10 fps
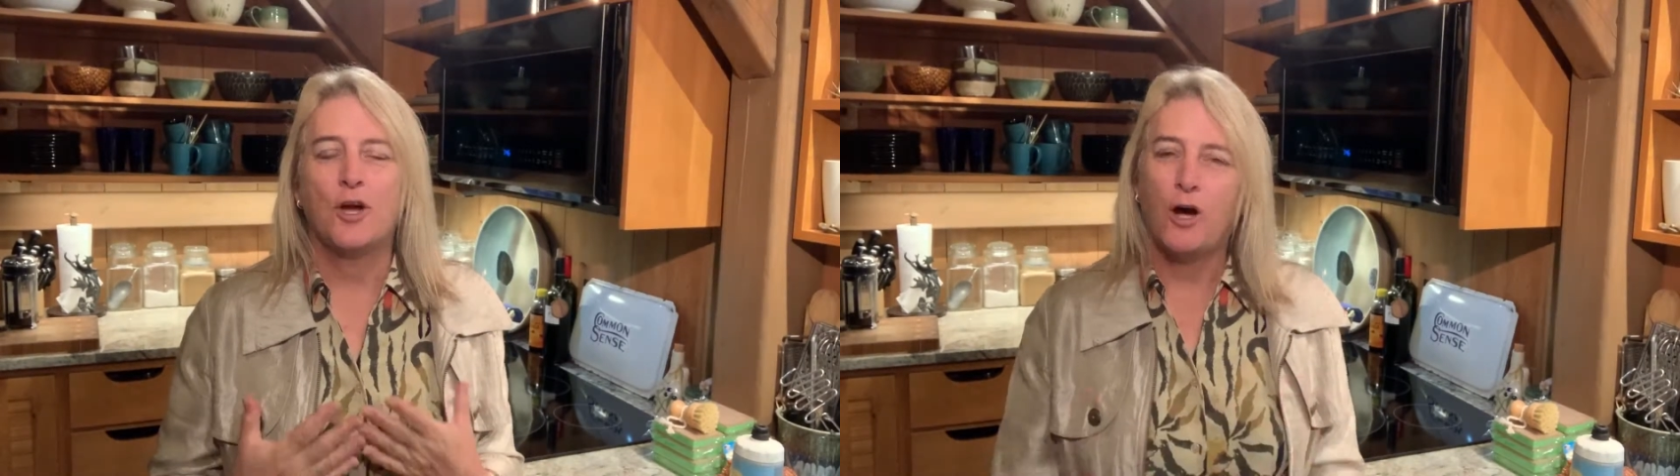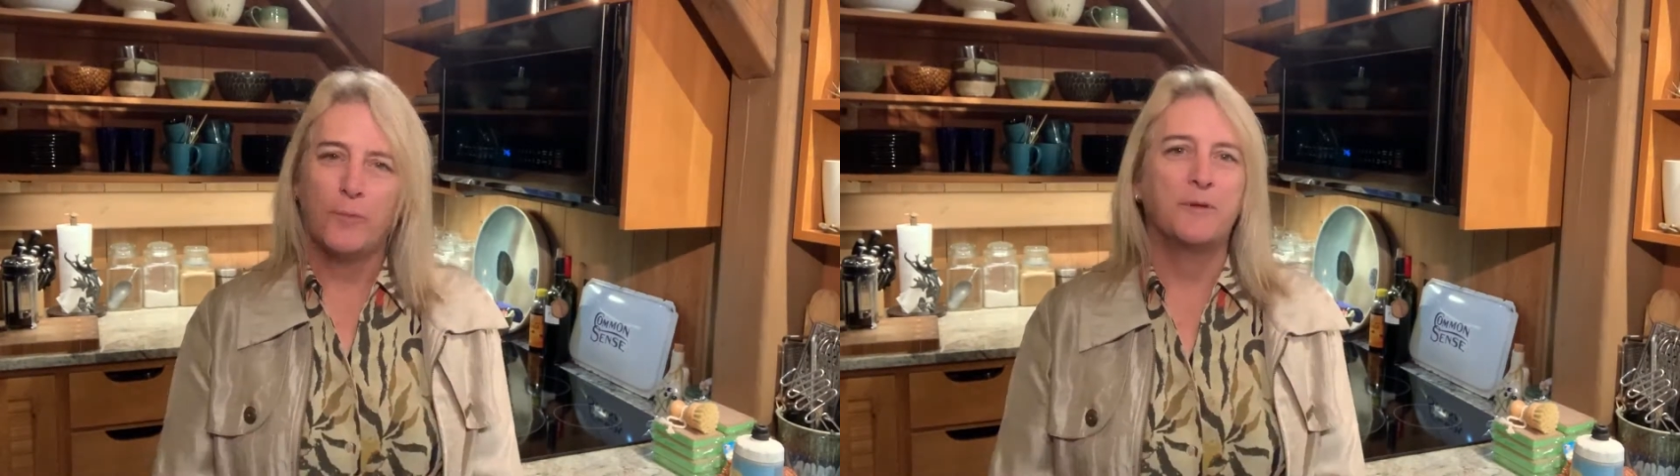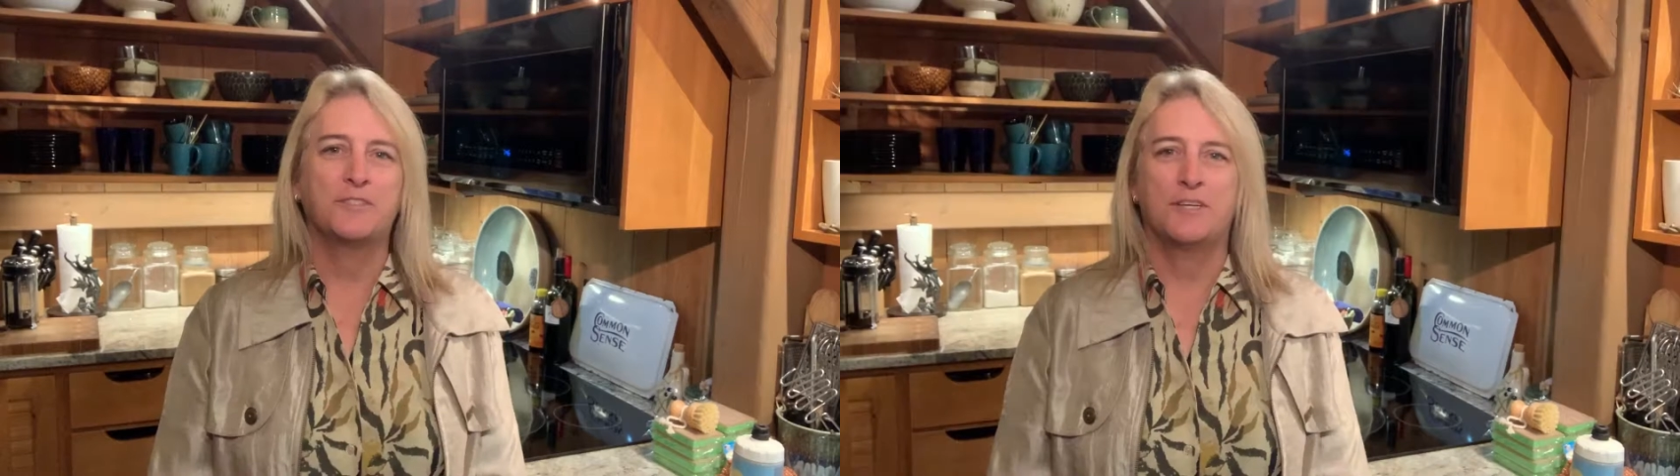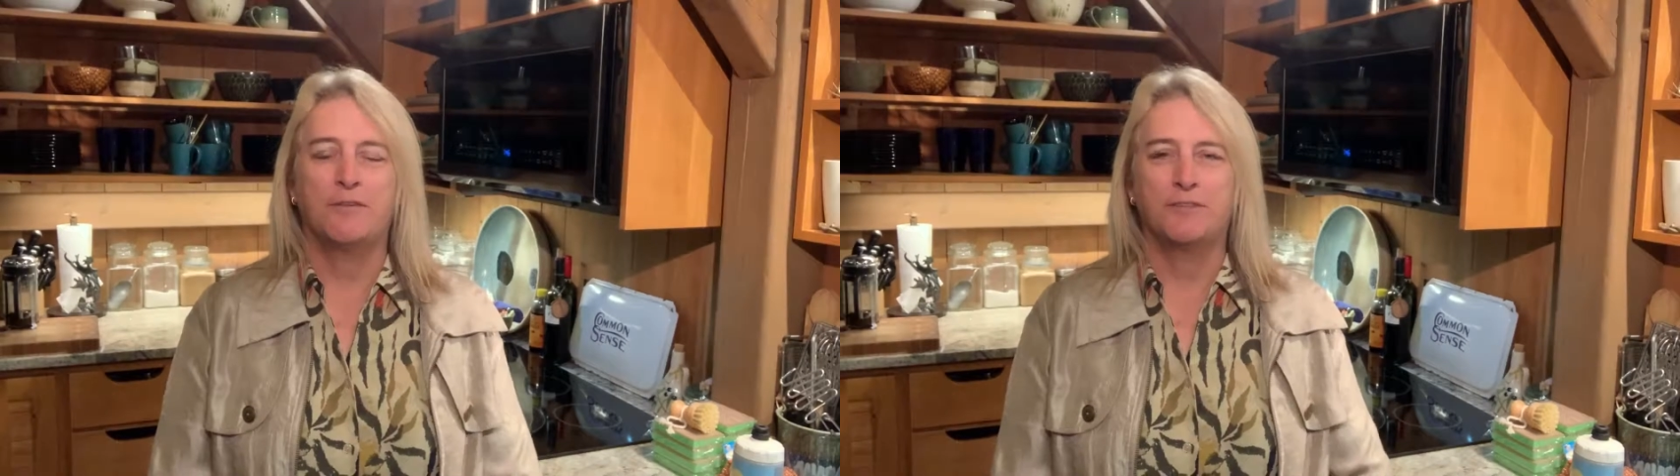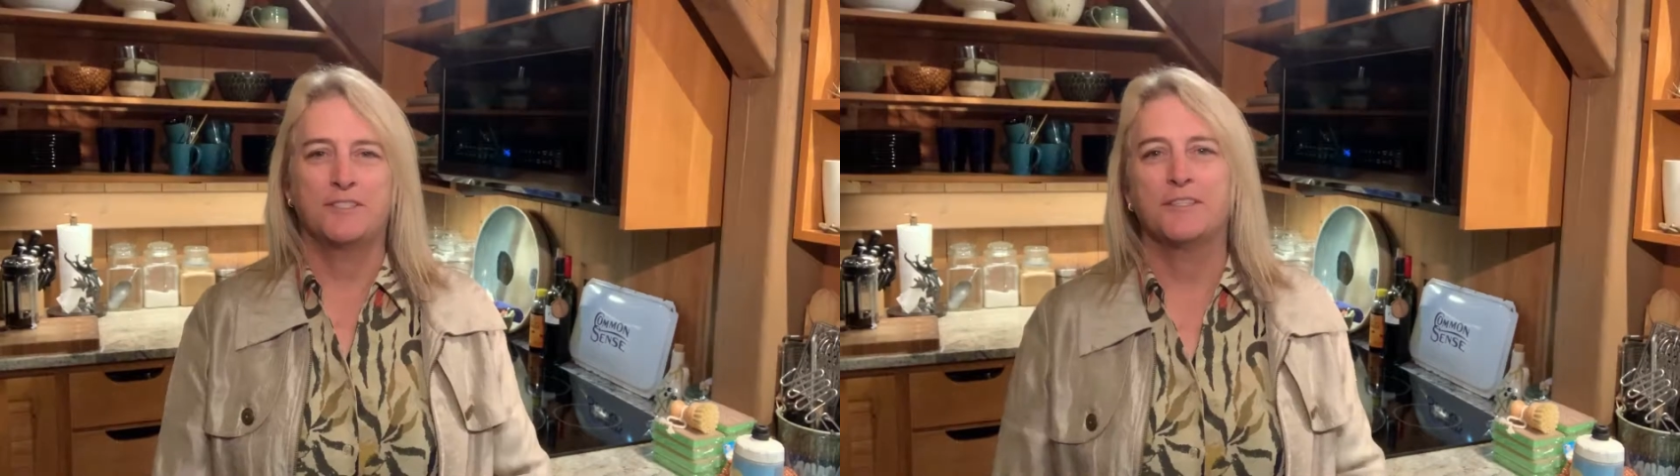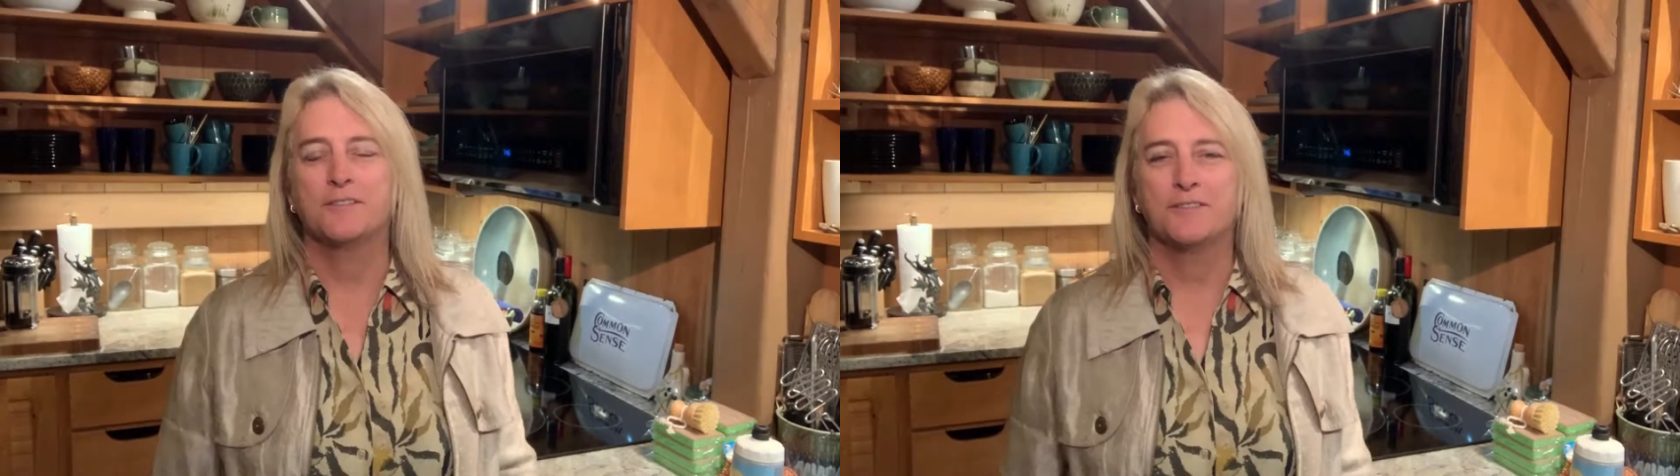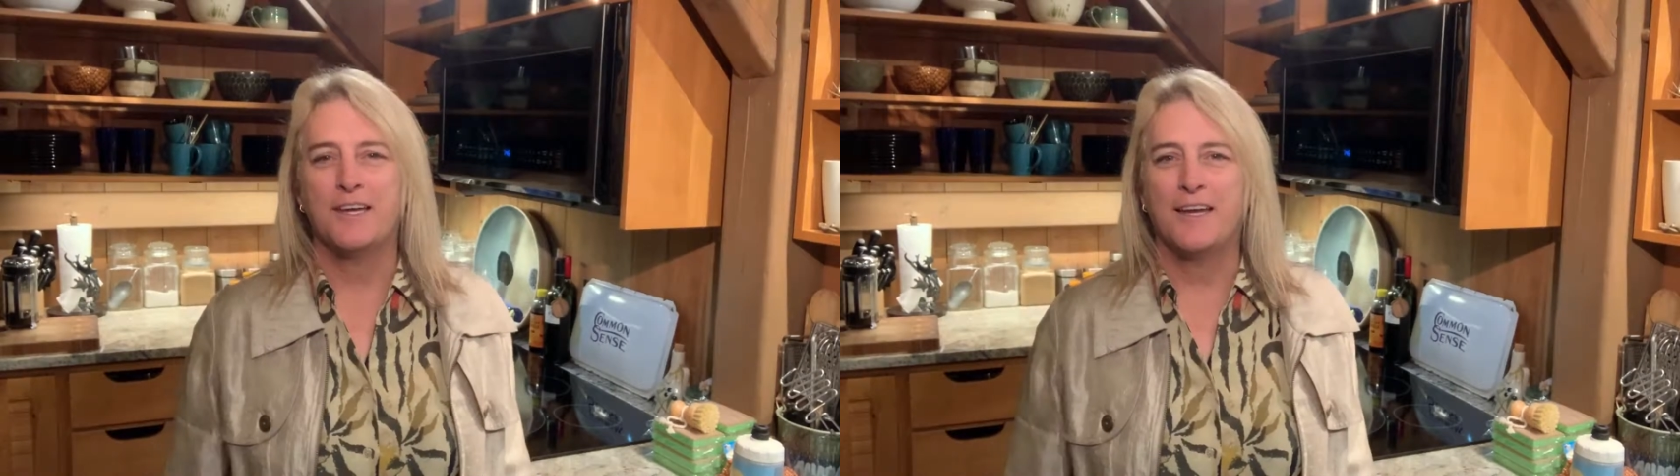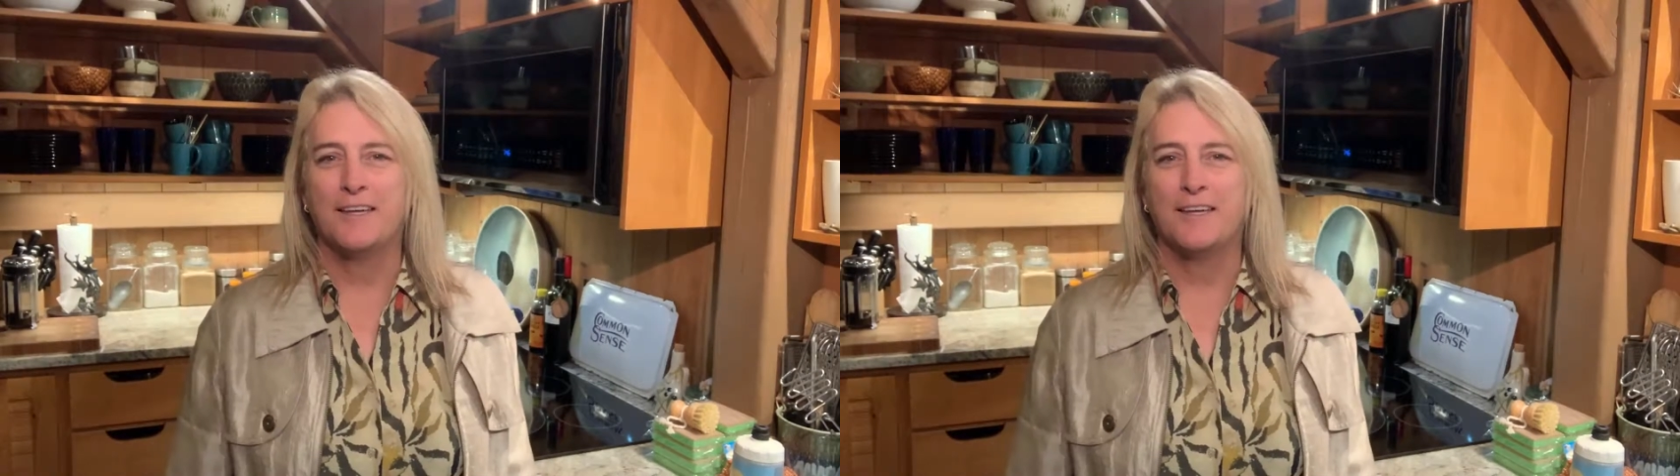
almost every single day.